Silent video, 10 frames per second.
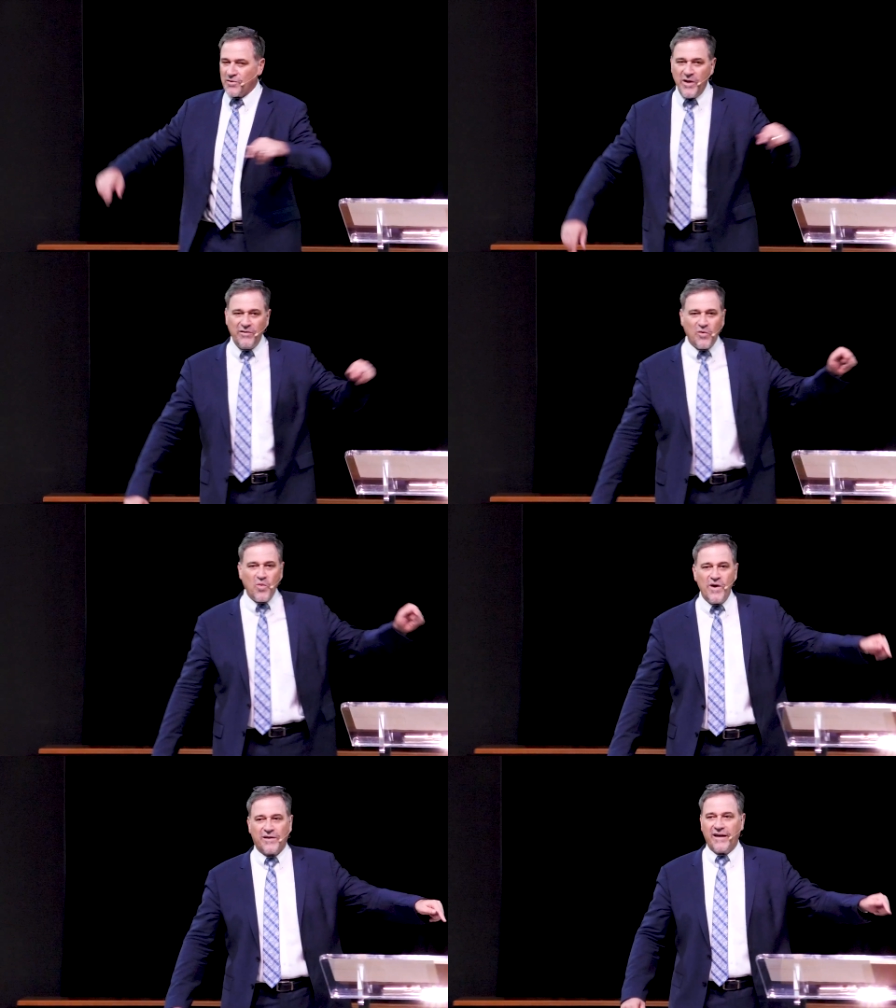Read the
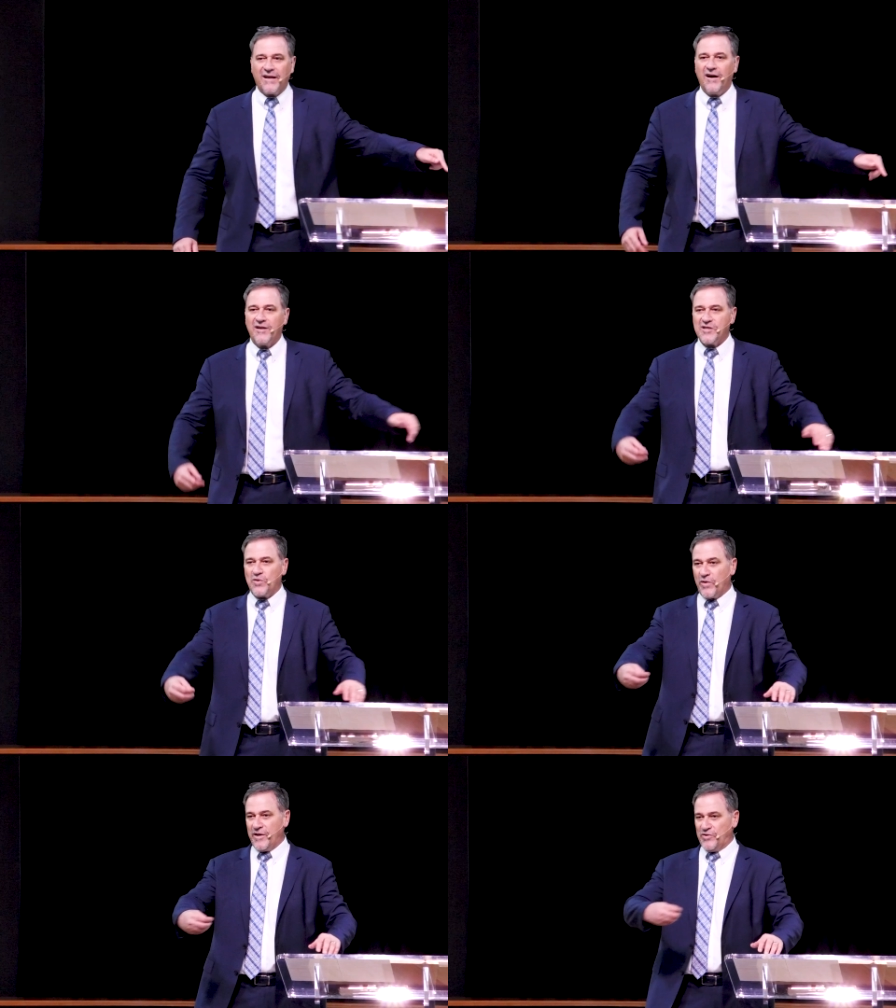word like God is
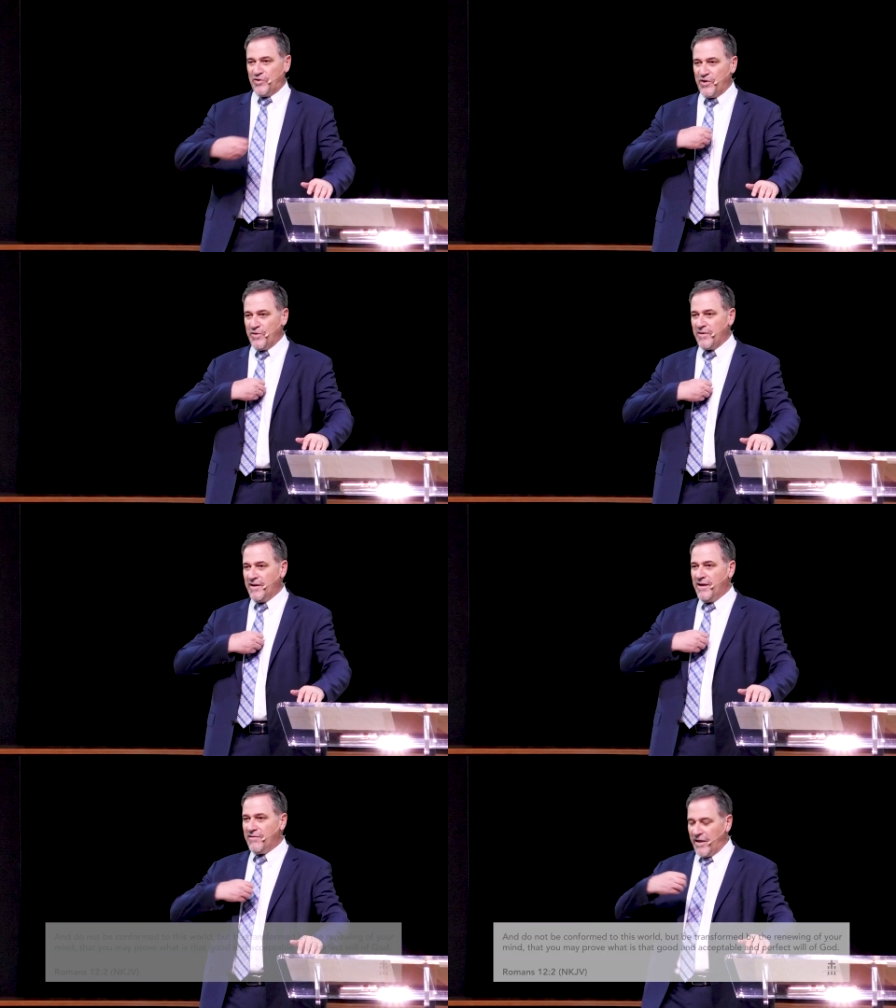talking to you.
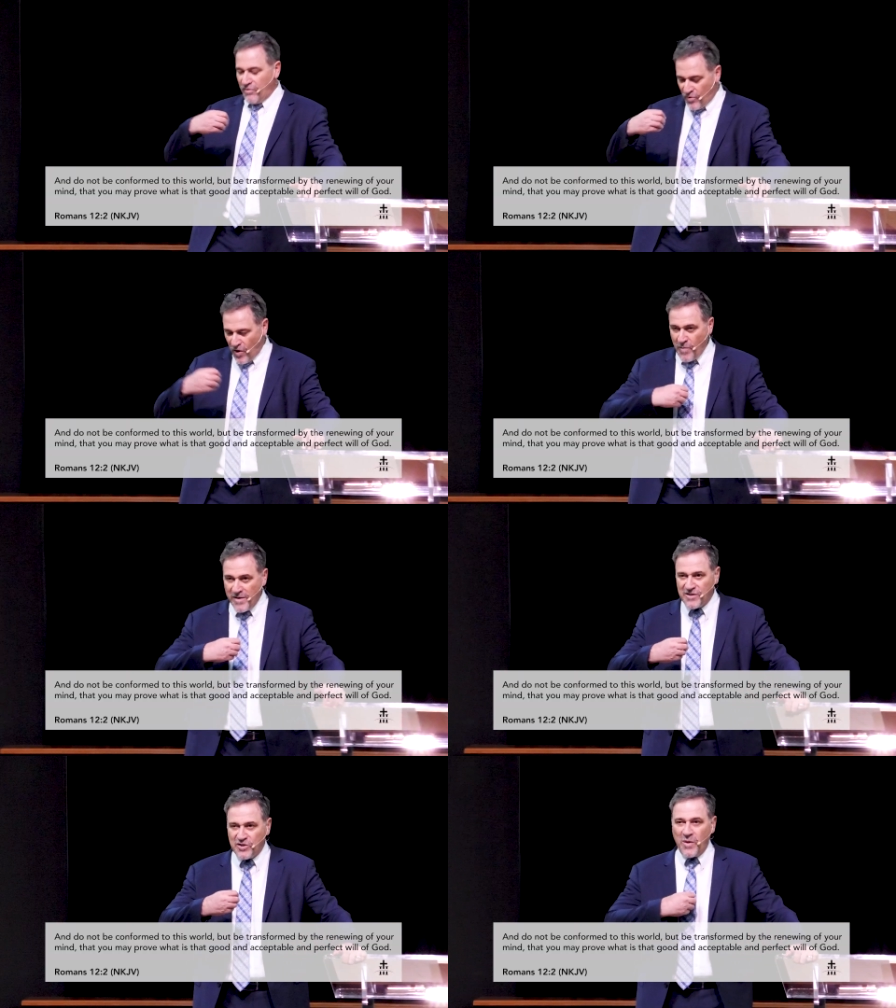Then
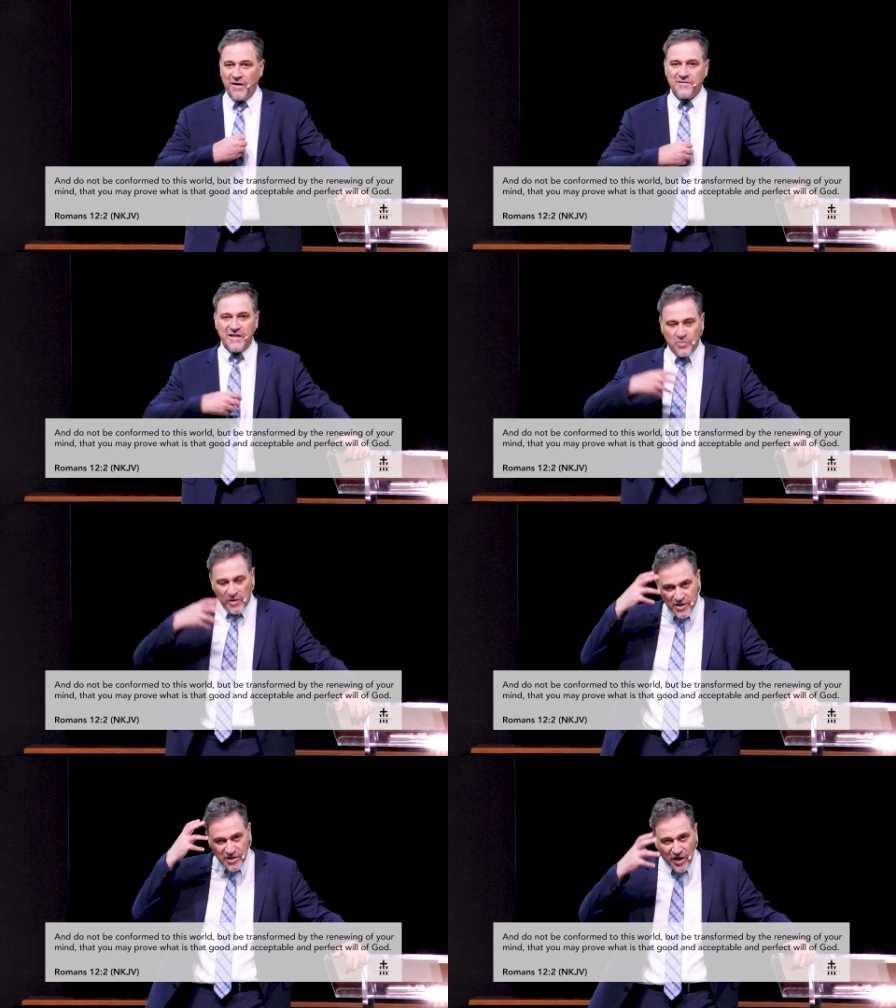Romans 12 says,
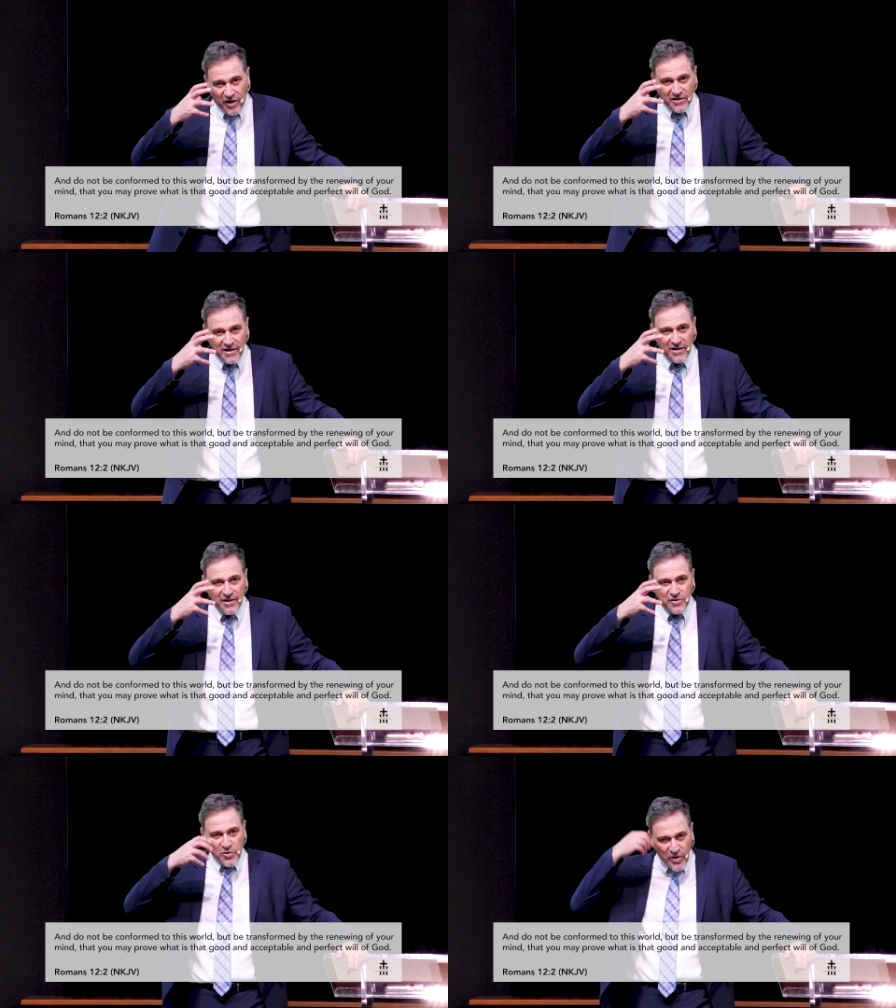We'll start
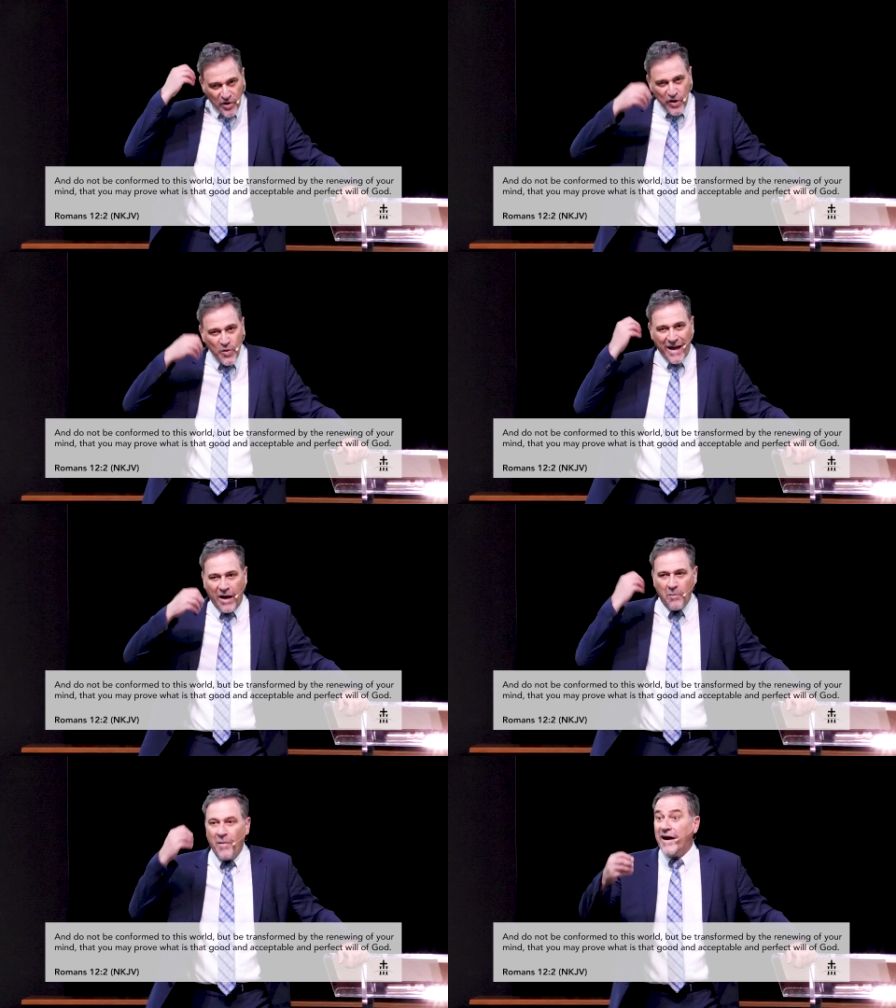to renew
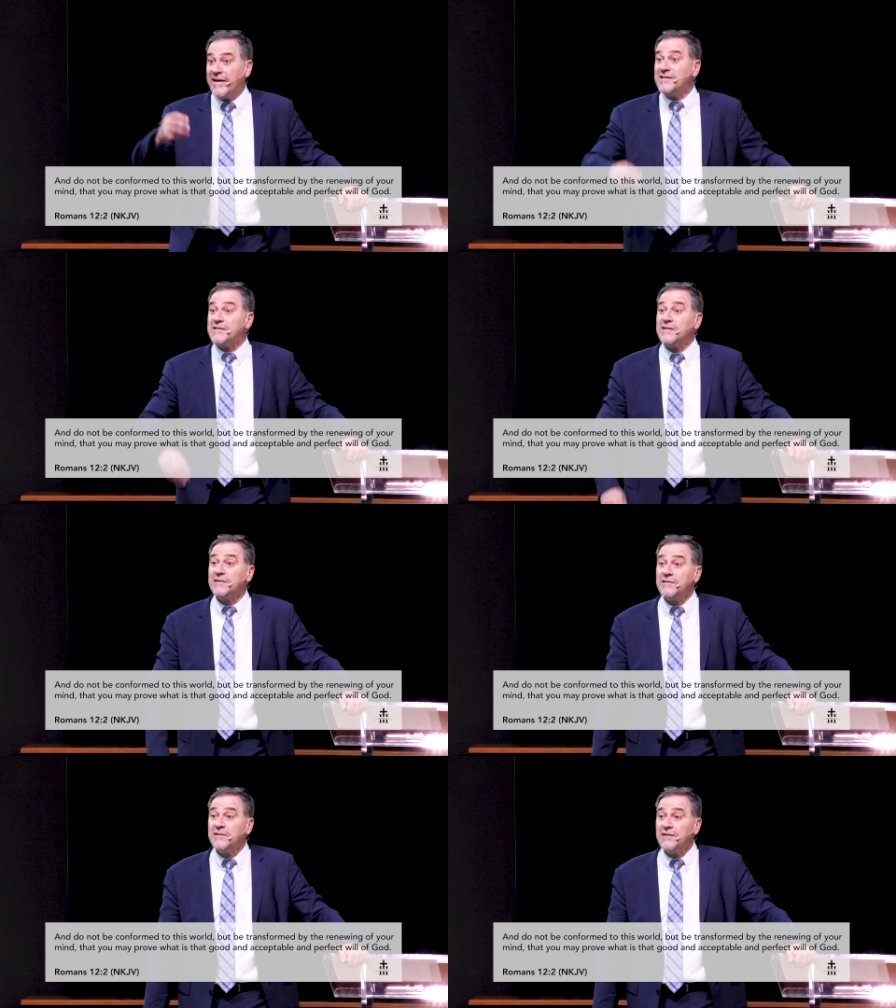our minds,
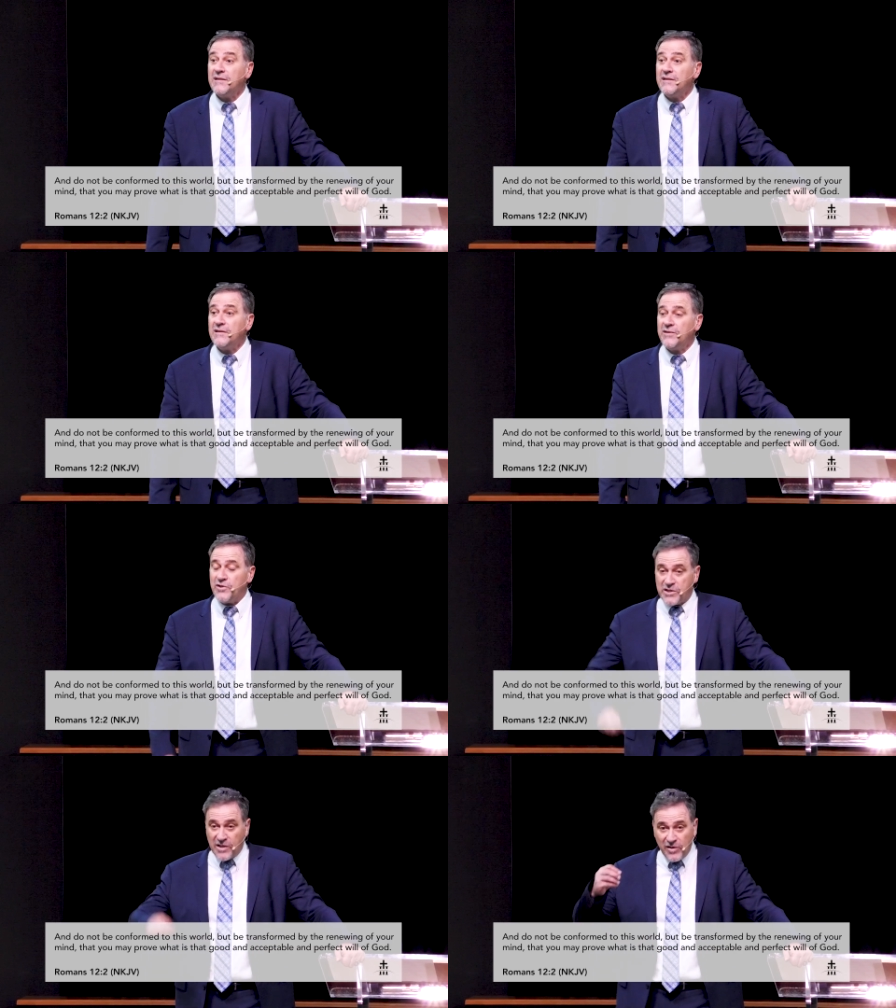to
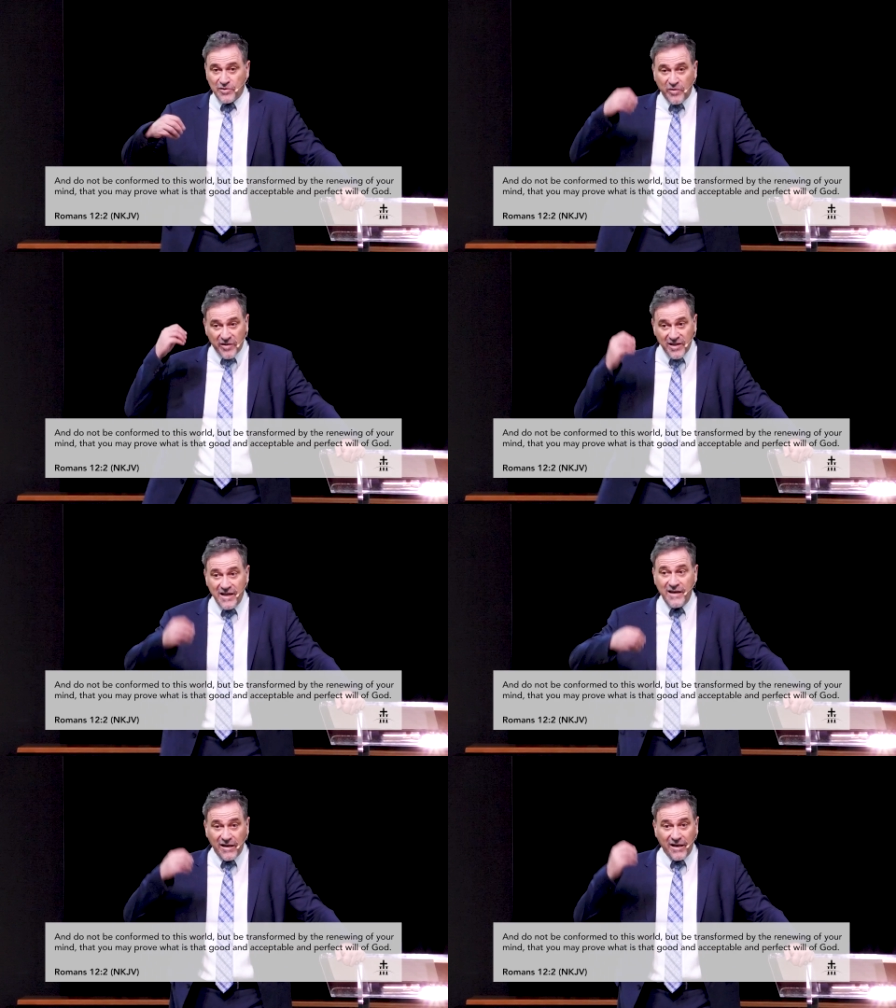start to
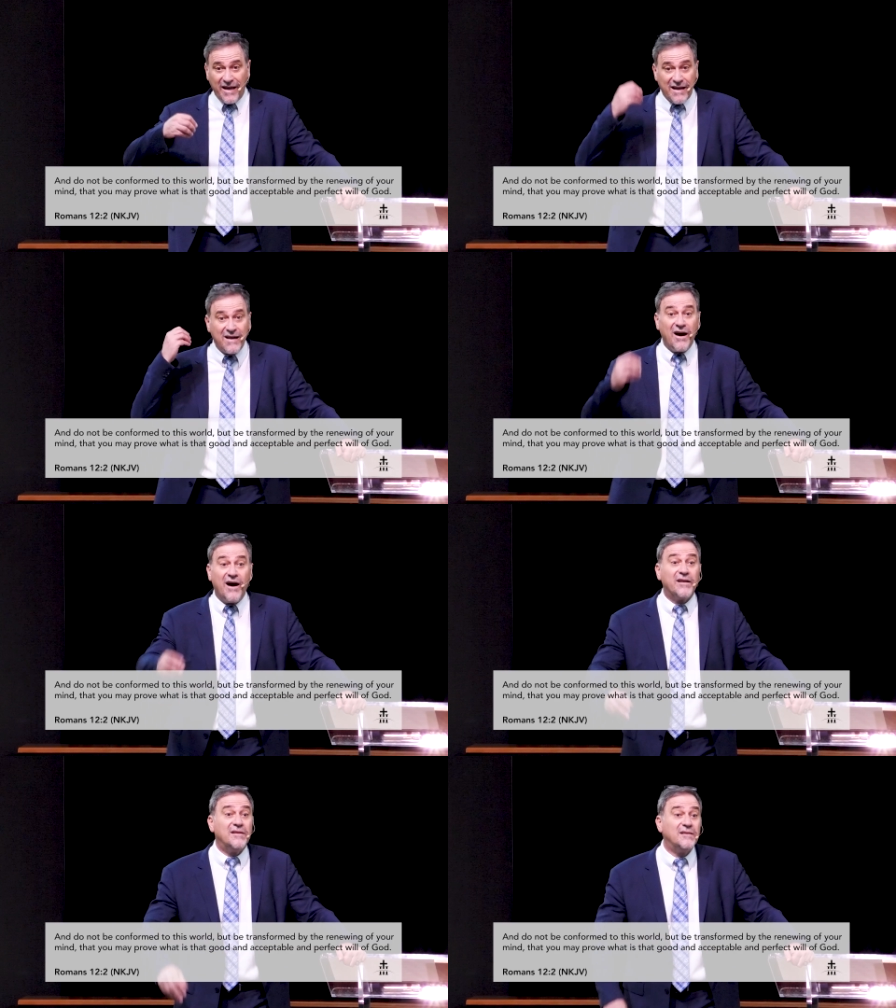think like
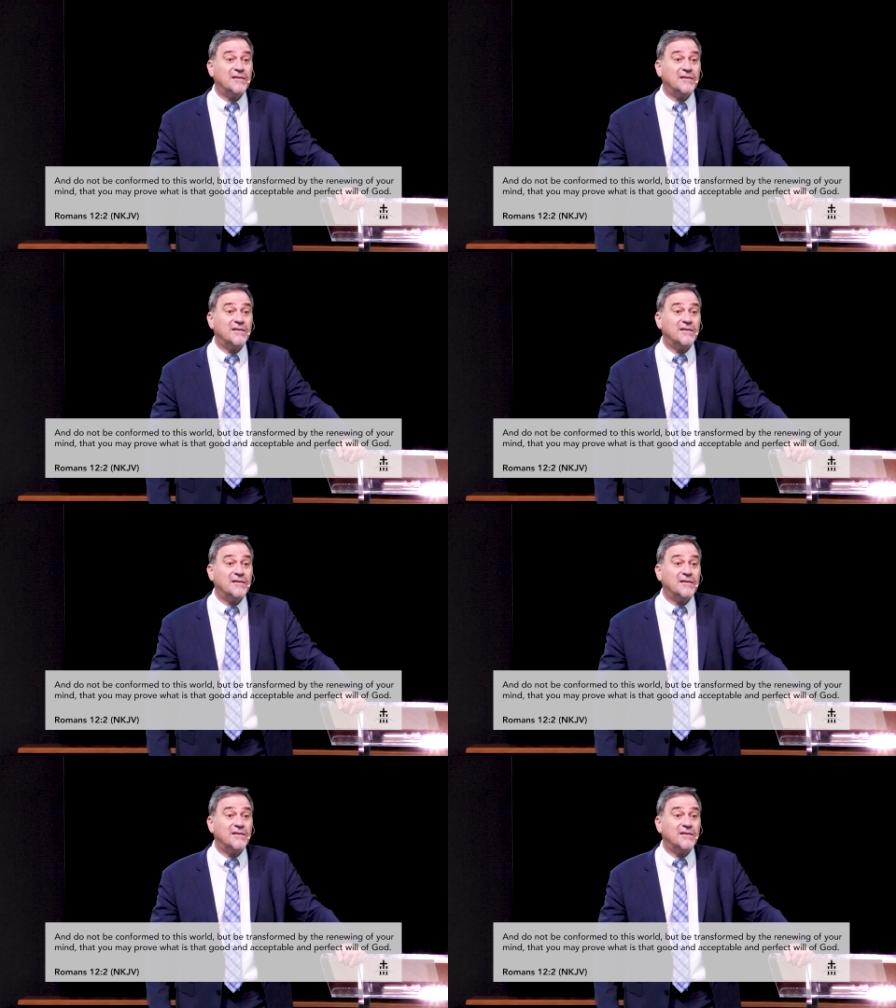God.